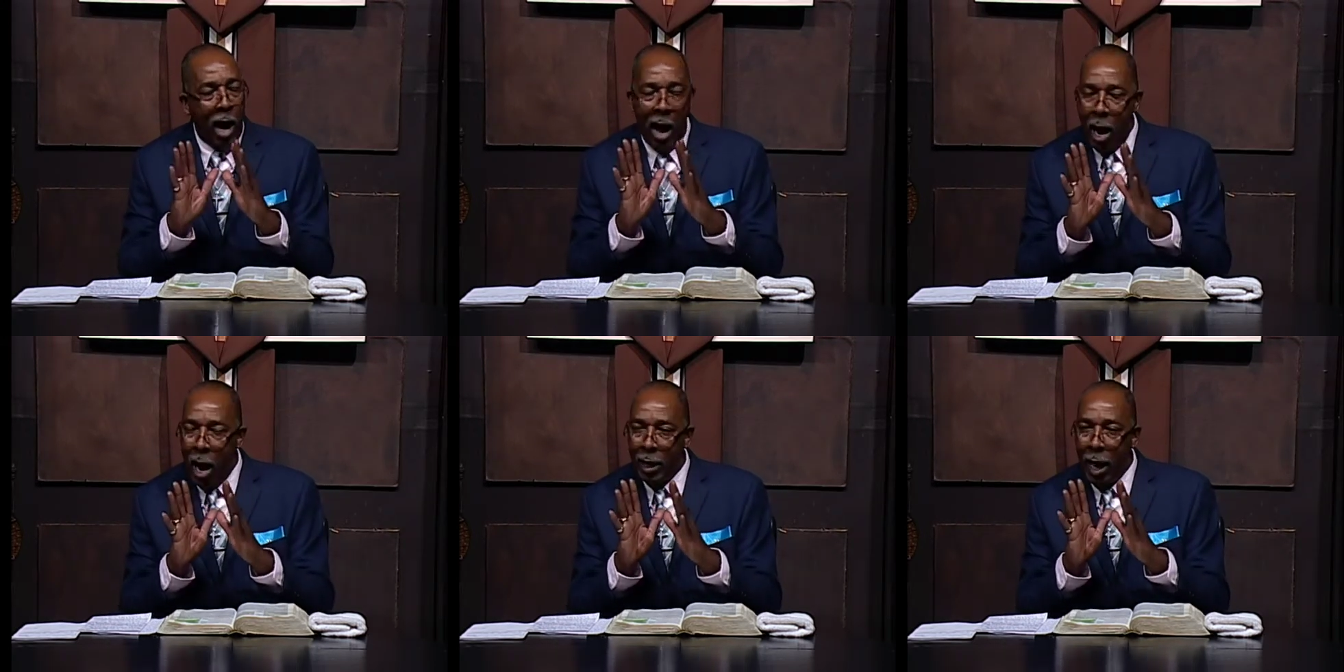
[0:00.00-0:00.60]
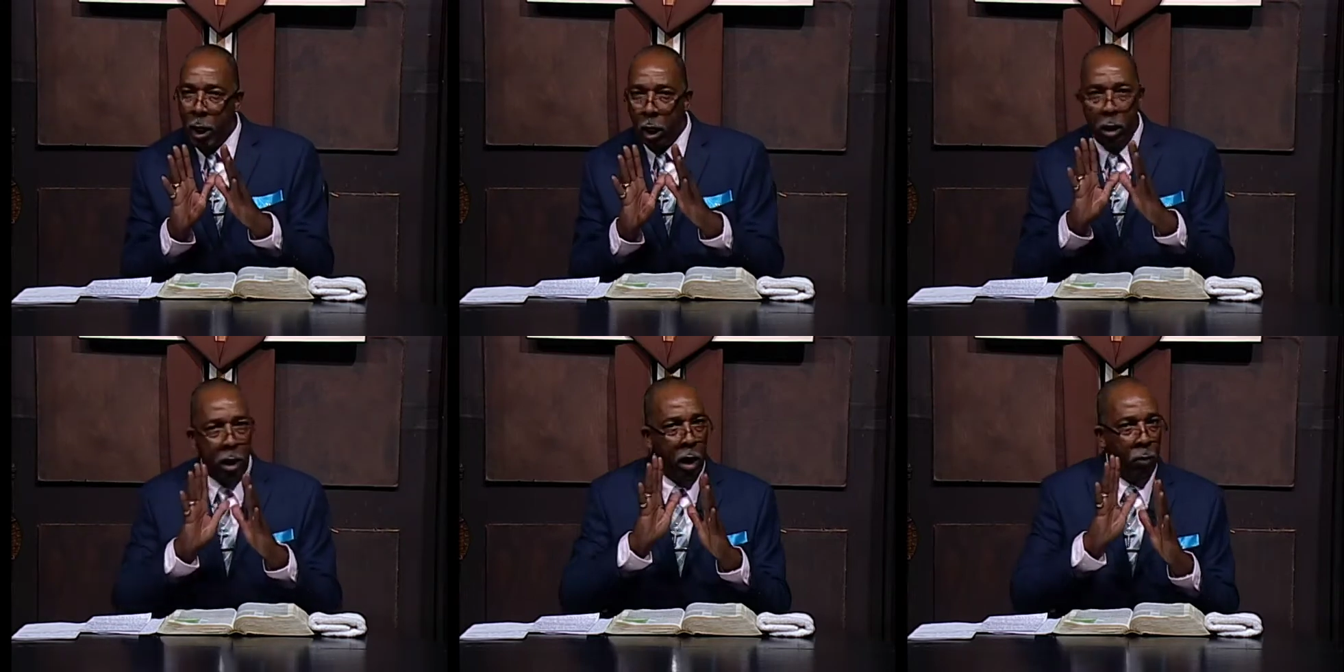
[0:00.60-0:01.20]
I, I can't
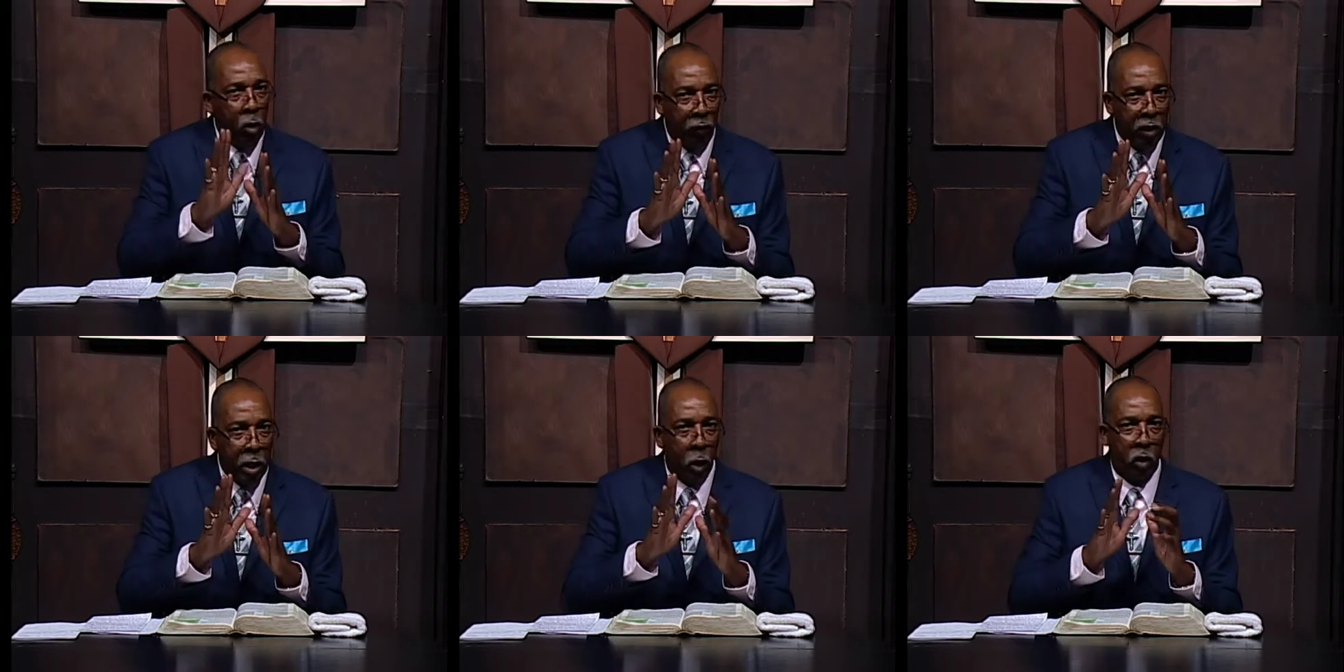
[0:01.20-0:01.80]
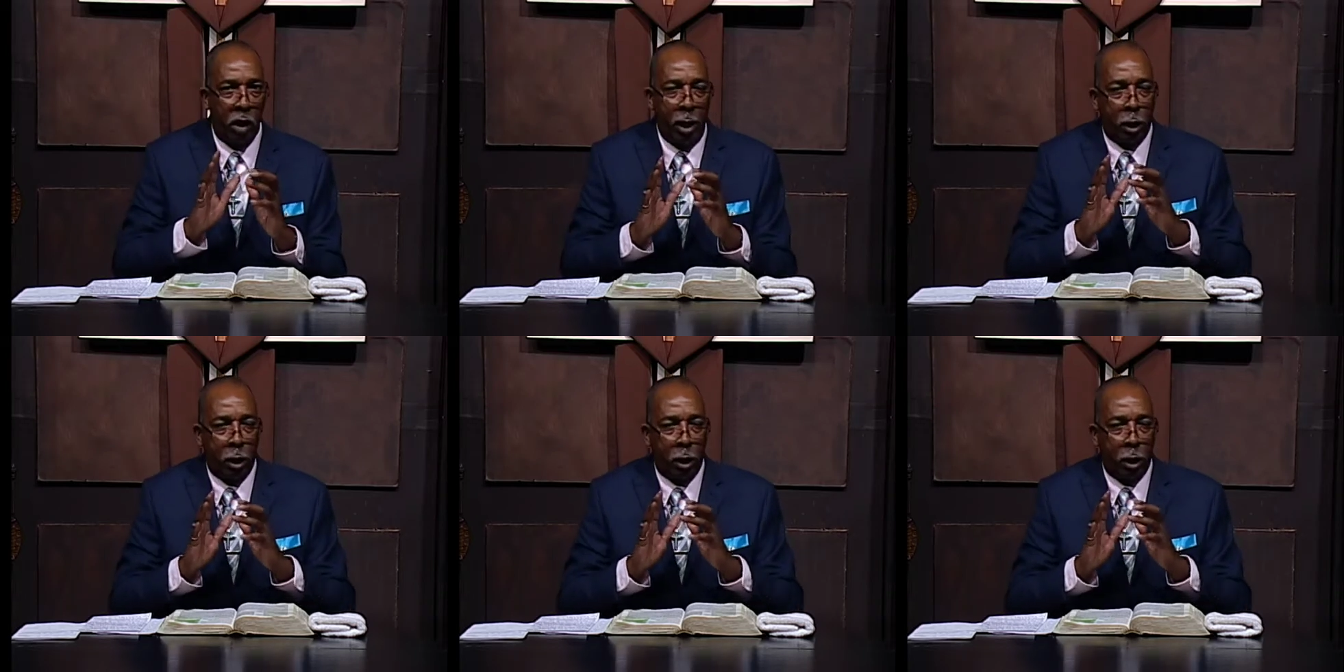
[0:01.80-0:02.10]
condemn you for your sin.